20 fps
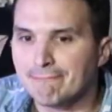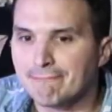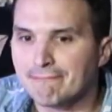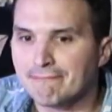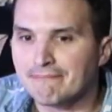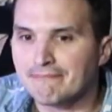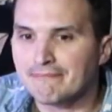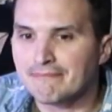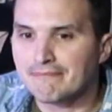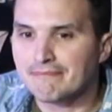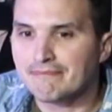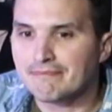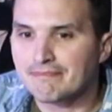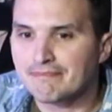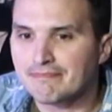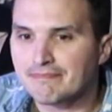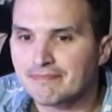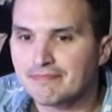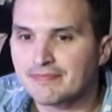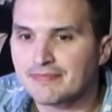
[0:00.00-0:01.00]

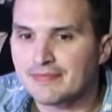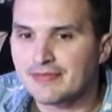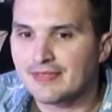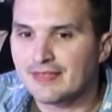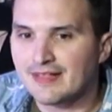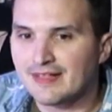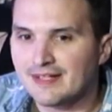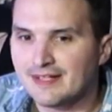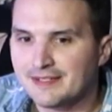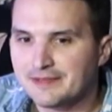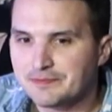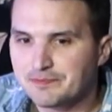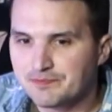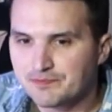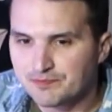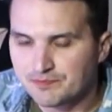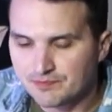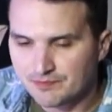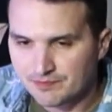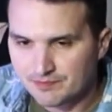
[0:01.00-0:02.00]

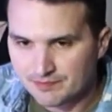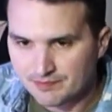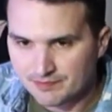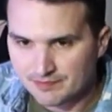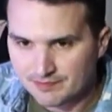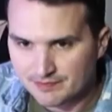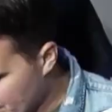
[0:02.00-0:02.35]
(silent)